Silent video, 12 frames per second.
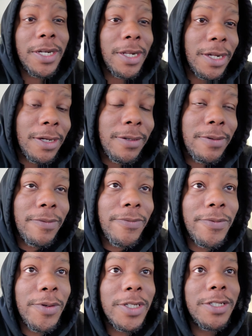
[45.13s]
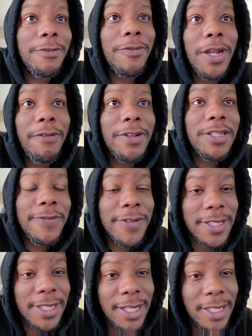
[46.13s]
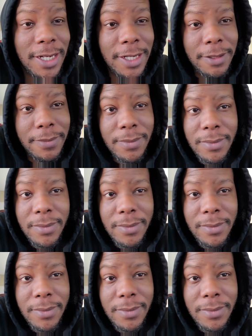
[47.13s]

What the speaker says: now for the Ravens facility.